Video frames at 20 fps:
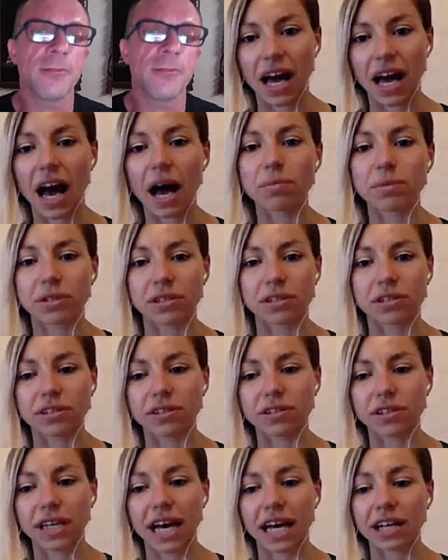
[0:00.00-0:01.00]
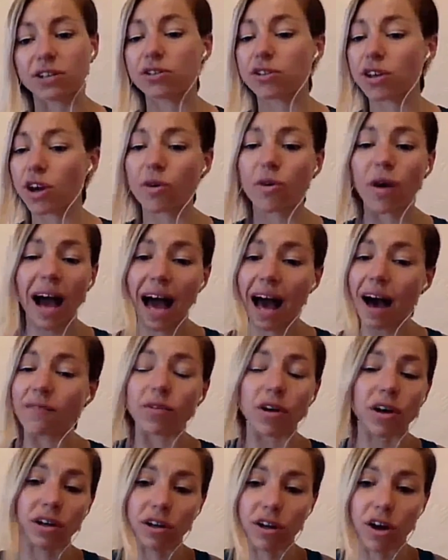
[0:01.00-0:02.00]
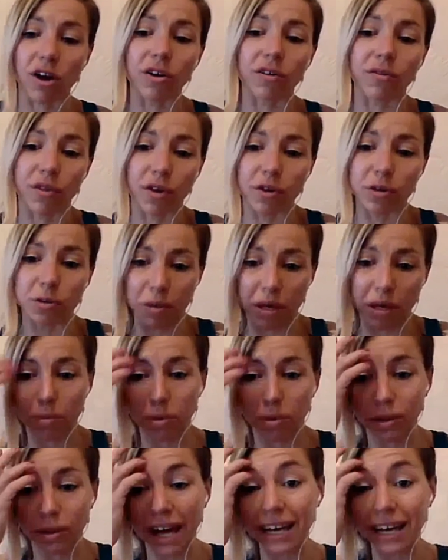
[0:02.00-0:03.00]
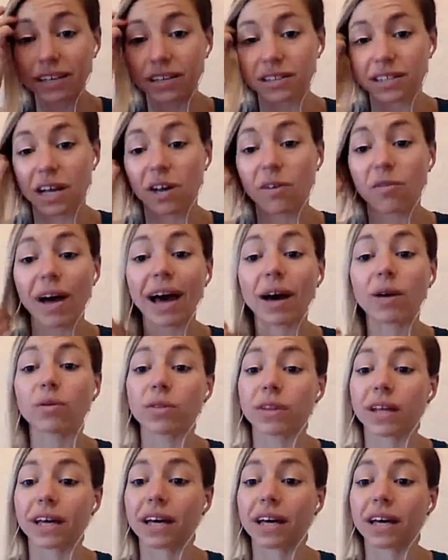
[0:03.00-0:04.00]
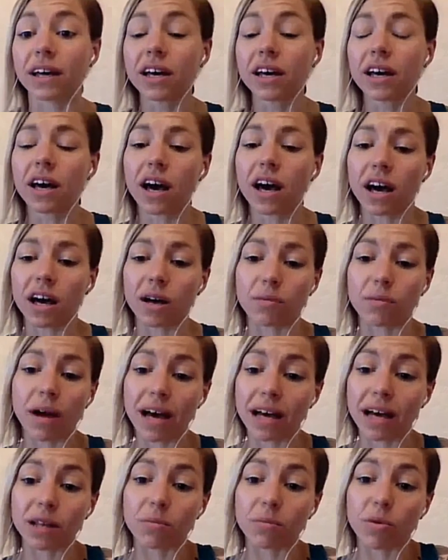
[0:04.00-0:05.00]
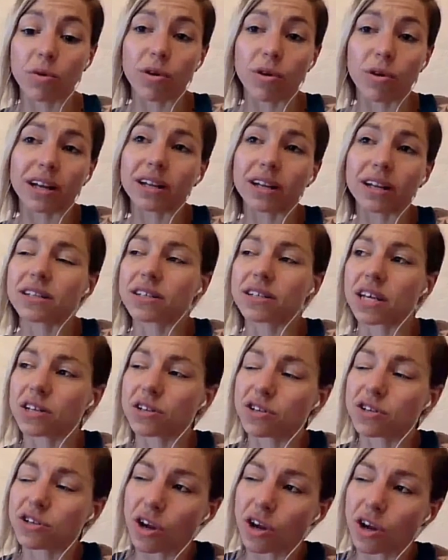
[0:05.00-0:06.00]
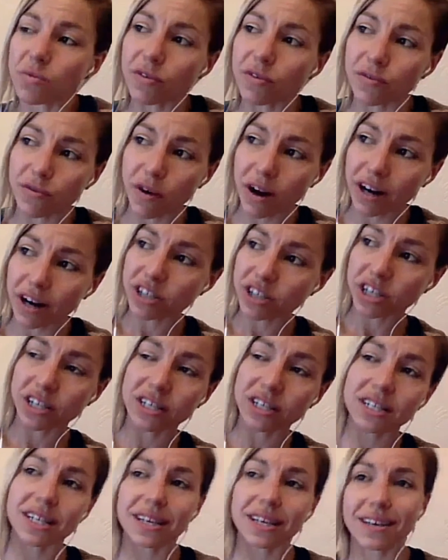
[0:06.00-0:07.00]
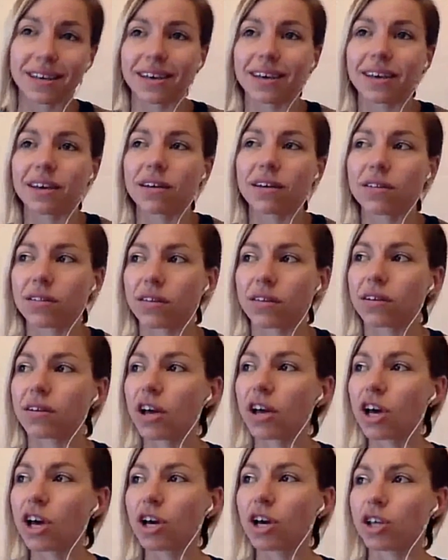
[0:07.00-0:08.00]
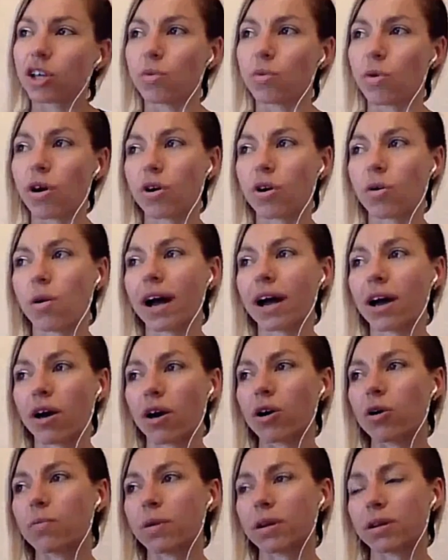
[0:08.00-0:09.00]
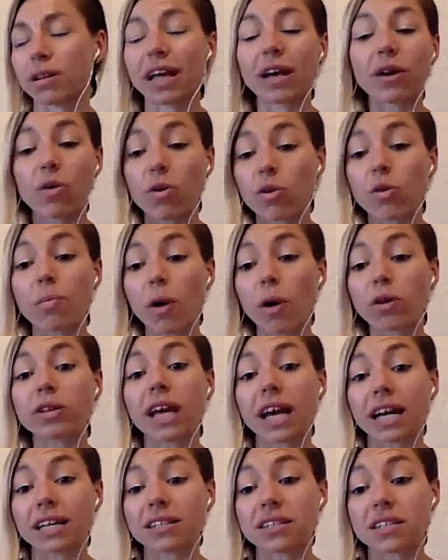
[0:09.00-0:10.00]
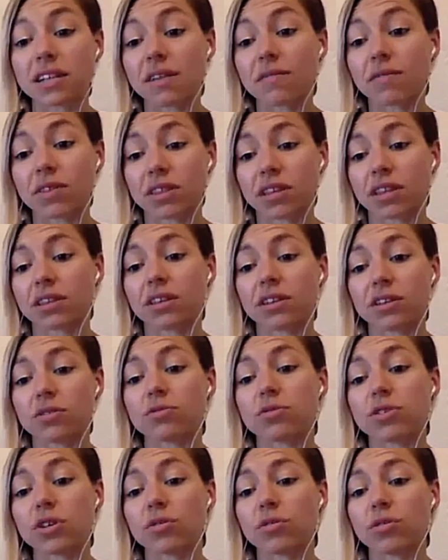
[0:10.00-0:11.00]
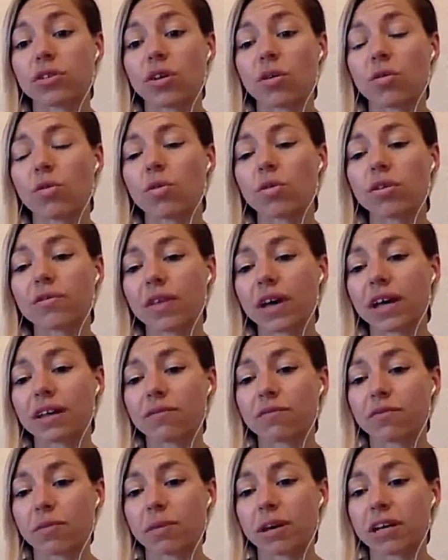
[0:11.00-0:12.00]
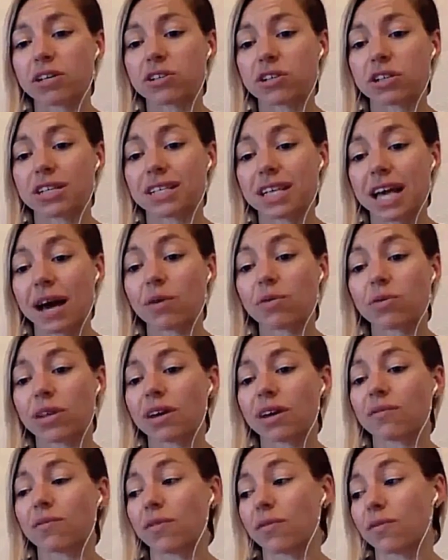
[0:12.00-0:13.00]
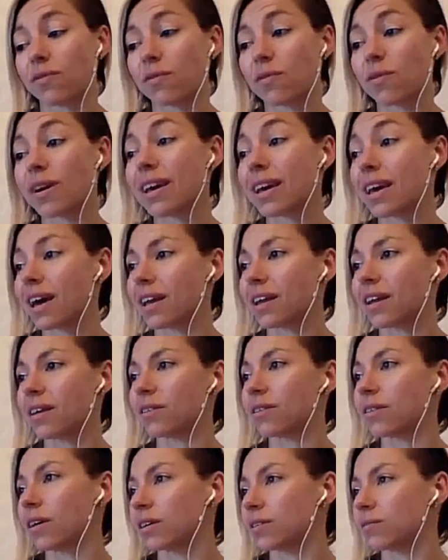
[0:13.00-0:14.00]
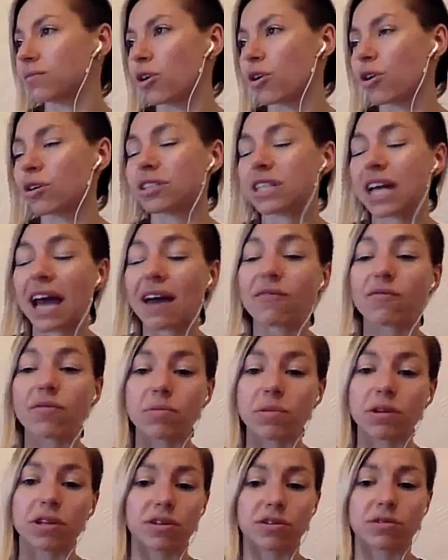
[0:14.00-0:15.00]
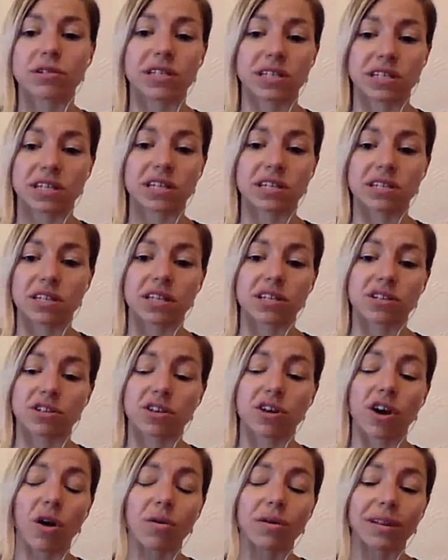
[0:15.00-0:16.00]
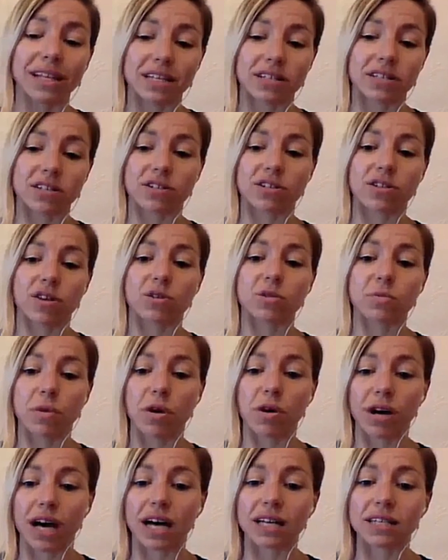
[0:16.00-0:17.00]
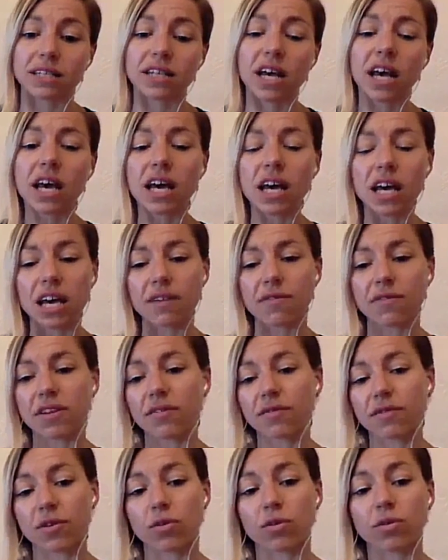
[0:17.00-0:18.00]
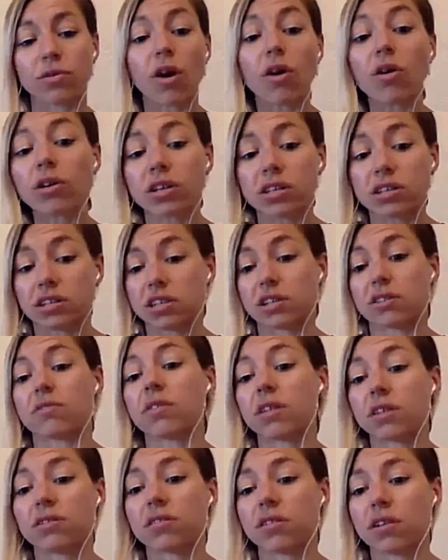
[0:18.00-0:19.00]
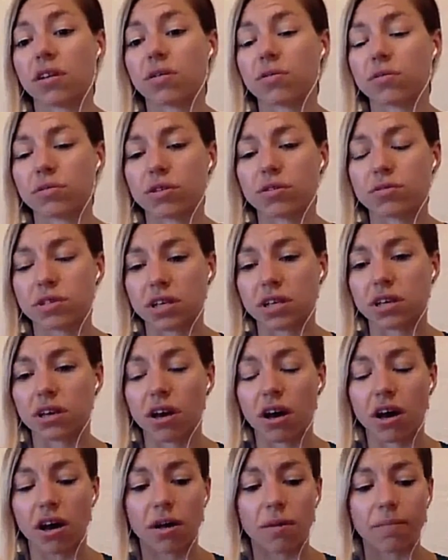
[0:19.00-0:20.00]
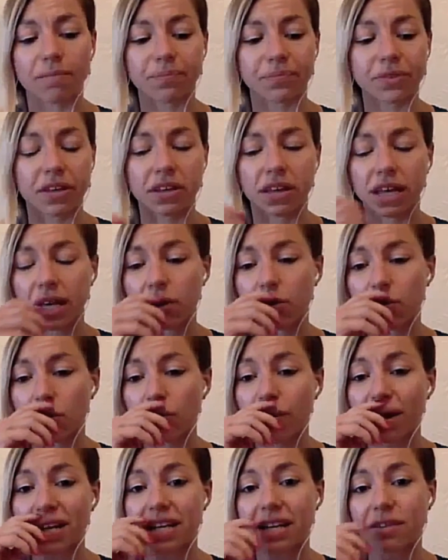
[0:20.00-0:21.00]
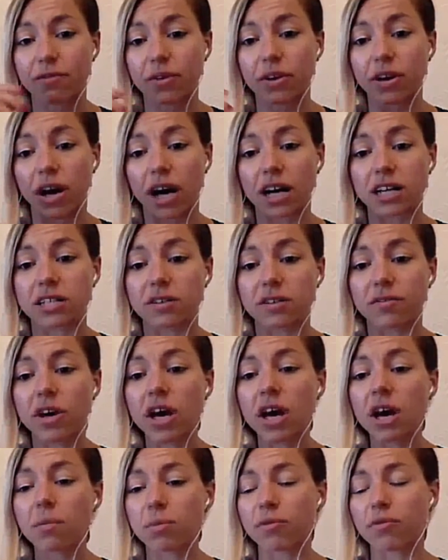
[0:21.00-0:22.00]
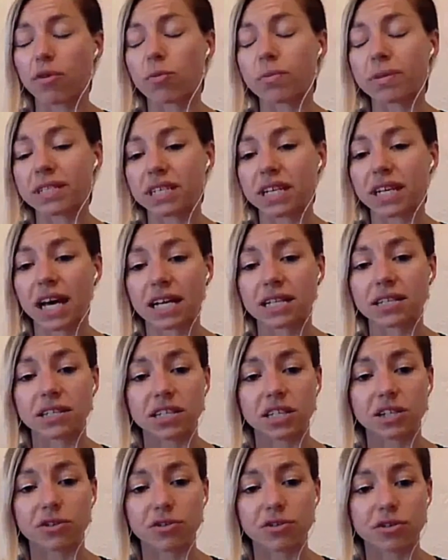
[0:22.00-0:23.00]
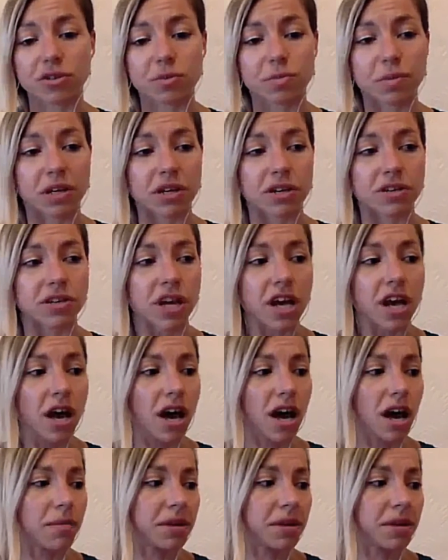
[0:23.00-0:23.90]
Yeah, absolutely. And you don't have a lot of those people like yourself out there anymore. And it's so refreshing to hear that you are quite open, like all the podcasts and everything that you do, all of that information is out there for free. And I urge everybody who's listening to this to go and listen to those podcasts, even if you're not considering, using gear or any different kinds of performance enhancing drugs, because